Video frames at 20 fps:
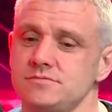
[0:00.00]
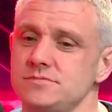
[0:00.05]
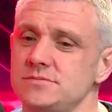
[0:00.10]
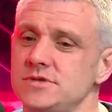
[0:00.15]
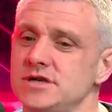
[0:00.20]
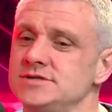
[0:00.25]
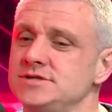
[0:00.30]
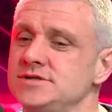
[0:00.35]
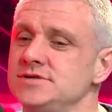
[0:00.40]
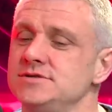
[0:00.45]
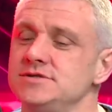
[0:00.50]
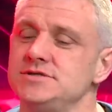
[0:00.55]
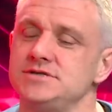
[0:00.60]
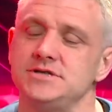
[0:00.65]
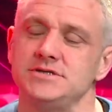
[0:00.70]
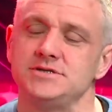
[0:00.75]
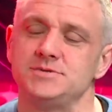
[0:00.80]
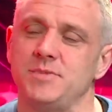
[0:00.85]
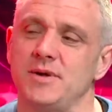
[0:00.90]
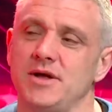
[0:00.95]
as soon as
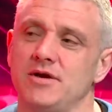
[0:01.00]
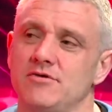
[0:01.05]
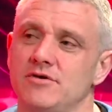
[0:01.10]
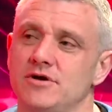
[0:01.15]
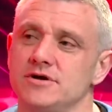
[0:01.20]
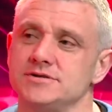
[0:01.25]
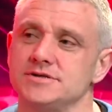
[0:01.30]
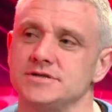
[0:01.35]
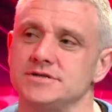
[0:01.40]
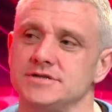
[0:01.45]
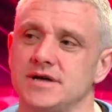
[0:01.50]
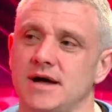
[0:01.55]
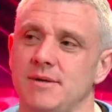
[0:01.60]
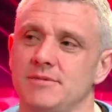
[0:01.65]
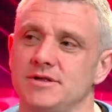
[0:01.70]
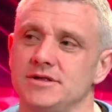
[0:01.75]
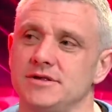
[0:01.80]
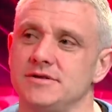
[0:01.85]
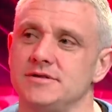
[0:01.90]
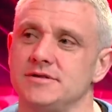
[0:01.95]
he's been
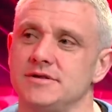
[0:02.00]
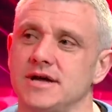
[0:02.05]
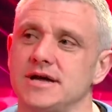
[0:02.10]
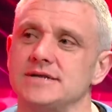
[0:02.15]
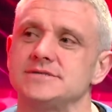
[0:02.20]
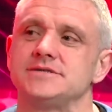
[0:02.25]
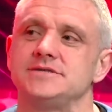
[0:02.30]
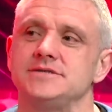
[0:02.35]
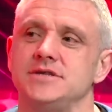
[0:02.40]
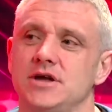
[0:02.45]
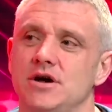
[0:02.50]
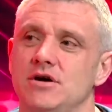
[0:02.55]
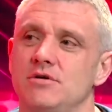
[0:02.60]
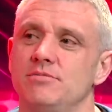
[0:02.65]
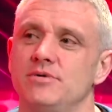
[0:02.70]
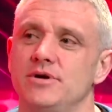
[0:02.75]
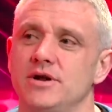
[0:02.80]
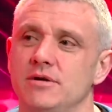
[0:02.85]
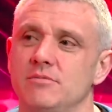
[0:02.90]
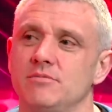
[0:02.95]
cross-examined, that's the
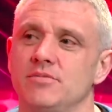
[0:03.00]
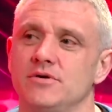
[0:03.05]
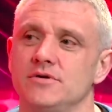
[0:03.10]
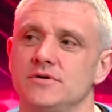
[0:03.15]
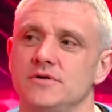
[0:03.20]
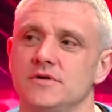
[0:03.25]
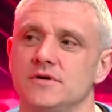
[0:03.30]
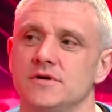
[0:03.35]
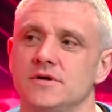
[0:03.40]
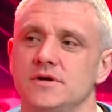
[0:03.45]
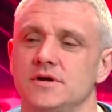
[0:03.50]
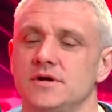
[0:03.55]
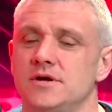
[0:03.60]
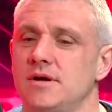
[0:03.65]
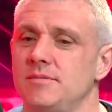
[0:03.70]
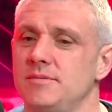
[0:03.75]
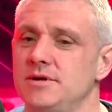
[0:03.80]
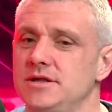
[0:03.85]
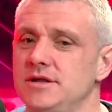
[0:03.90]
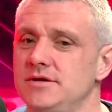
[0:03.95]
opening point.
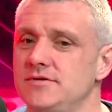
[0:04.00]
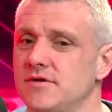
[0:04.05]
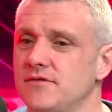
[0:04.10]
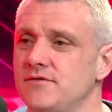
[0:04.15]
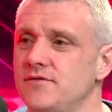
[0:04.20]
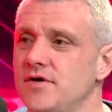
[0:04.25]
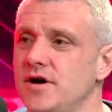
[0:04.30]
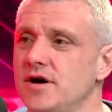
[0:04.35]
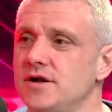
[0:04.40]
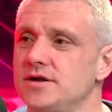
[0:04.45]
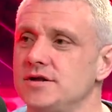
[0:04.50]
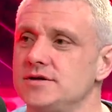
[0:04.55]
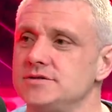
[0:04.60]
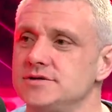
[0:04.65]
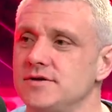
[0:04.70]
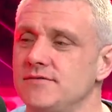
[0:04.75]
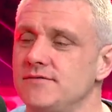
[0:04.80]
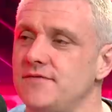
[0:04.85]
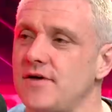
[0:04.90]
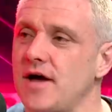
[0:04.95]
I mean, these are findings
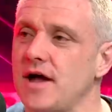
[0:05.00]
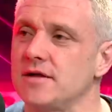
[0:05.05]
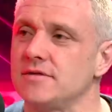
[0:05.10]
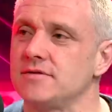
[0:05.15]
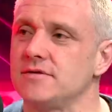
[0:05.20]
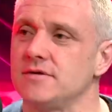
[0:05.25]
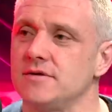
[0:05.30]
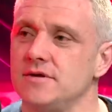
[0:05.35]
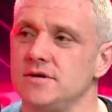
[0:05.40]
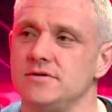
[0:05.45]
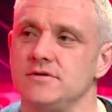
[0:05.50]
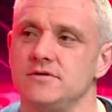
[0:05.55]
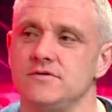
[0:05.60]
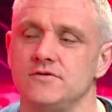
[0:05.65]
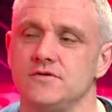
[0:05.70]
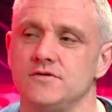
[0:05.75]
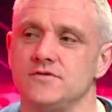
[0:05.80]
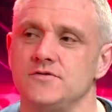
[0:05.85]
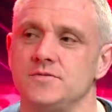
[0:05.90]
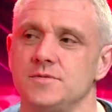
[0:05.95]
of fact in the
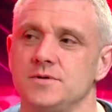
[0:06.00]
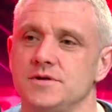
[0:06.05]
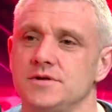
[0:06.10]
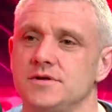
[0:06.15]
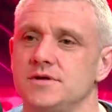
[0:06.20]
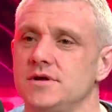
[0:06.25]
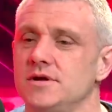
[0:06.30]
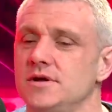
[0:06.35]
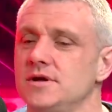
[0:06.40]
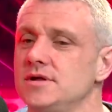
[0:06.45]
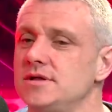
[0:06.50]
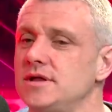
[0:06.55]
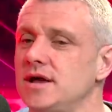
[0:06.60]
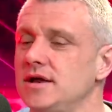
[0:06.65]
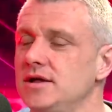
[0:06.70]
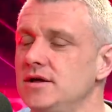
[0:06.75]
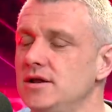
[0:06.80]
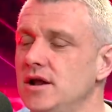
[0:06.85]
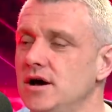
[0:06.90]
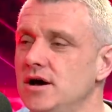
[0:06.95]
judgment, that
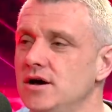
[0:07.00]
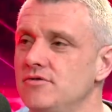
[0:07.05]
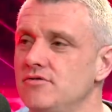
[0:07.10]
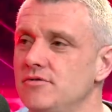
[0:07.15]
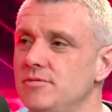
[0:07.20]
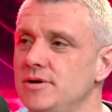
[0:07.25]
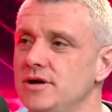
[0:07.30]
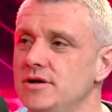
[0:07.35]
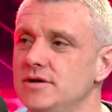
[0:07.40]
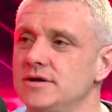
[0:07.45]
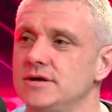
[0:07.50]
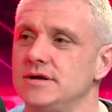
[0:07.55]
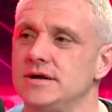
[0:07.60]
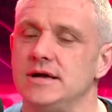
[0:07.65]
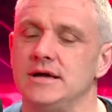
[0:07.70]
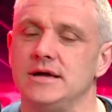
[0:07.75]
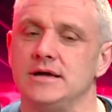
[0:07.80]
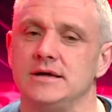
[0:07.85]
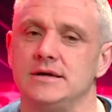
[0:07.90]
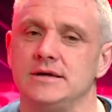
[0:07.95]
he lied
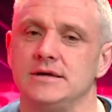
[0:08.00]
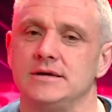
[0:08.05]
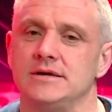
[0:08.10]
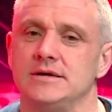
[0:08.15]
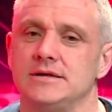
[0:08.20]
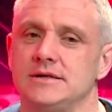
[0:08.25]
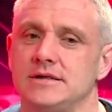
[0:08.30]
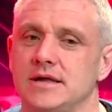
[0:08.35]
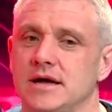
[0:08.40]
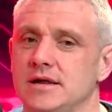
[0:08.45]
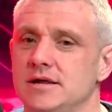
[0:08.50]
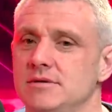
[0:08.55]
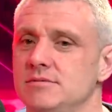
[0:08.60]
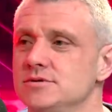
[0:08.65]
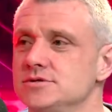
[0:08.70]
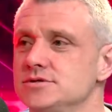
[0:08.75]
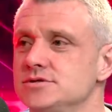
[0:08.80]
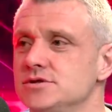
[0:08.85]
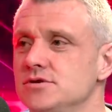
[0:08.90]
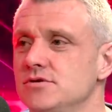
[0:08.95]
repeatedly, that he
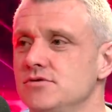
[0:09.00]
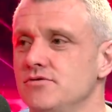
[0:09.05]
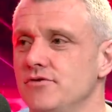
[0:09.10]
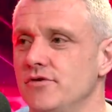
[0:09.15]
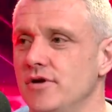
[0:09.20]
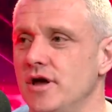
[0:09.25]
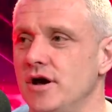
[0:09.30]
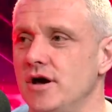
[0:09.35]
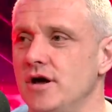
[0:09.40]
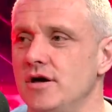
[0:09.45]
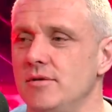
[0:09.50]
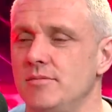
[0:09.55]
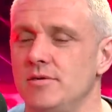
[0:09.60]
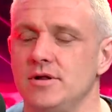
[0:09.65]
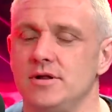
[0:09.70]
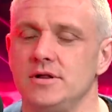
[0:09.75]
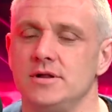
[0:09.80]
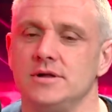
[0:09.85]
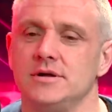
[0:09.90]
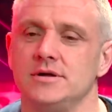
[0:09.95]
was
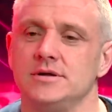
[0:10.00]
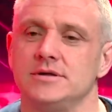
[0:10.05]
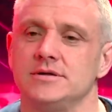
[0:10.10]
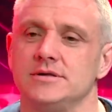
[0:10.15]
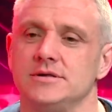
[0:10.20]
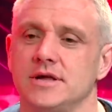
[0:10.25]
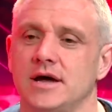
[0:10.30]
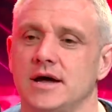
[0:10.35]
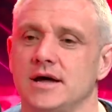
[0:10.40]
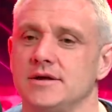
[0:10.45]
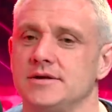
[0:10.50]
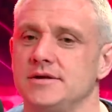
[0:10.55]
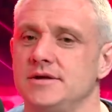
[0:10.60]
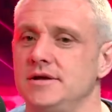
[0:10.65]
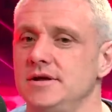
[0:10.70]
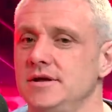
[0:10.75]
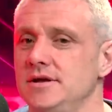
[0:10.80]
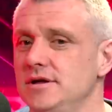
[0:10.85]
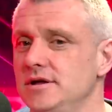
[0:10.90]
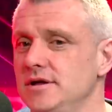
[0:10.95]
unreliable, that
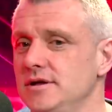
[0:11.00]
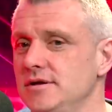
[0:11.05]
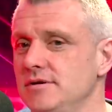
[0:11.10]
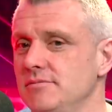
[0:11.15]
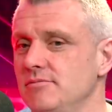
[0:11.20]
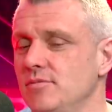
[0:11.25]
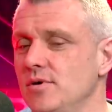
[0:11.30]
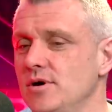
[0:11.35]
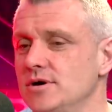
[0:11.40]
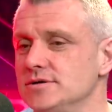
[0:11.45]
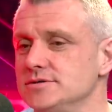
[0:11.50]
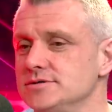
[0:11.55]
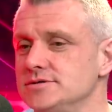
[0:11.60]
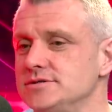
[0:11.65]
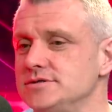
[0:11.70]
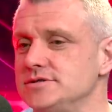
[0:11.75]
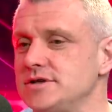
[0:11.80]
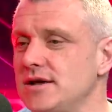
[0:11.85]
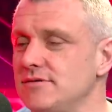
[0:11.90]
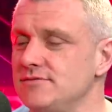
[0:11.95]
he was
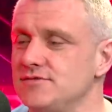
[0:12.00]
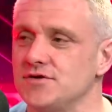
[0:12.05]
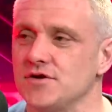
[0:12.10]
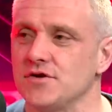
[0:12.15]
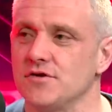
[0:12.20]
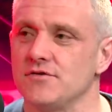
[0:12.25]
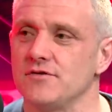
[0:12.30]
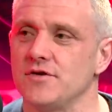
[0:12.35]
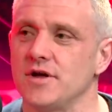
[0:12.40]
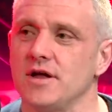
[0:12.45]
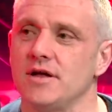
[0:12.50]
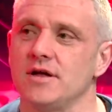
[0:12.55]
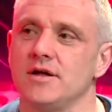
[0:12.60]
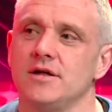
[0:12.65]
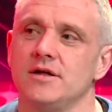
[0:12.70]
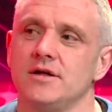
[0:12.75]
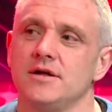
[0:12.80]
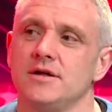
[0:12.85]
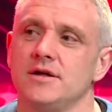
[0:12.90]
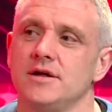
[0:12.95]
self-serving.
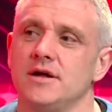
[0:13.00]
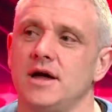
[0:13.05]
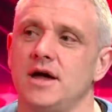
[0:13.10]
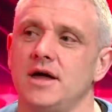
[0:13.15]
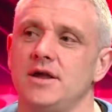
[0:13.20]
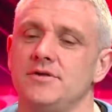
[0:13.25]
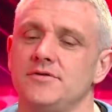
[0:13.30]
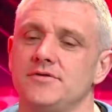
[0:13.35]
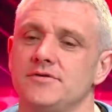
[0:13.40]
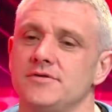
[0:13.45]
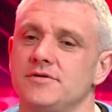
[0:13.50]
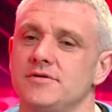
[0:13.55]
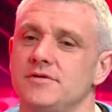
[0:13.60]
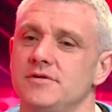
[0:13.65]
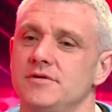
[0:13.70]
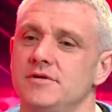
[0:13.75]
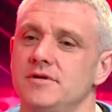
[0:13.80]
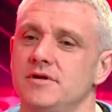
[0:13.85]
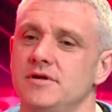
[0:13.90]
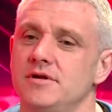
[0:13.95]
And,
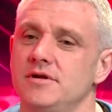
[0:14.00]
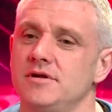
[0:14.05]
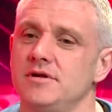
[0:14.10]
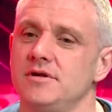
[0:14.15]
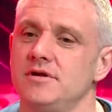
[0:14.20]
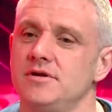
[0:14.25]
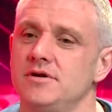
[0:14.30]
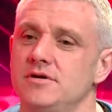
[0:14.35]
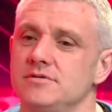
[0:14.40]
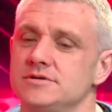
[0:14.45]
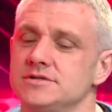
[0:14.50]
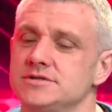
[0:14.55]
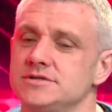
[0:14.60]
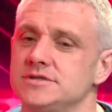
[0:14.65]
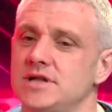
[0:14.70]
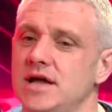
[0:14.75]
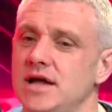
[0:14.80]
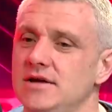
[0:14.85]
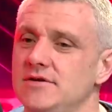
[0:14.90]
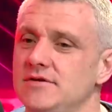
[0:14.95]
you know, the
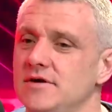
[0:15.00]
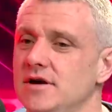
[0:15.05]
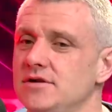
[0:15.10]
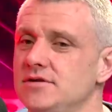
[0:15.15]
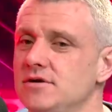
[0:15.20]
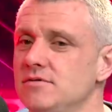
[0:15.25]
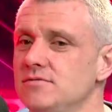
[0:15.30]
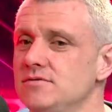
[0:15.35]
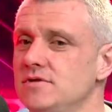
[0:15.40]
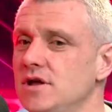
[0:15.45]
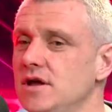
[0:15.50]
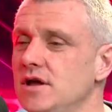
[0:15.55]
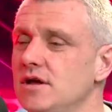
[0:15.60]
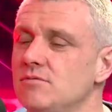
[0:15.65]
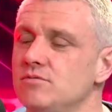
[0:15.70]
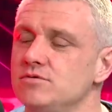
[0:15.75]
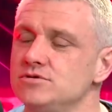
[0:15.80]
state, I don't think,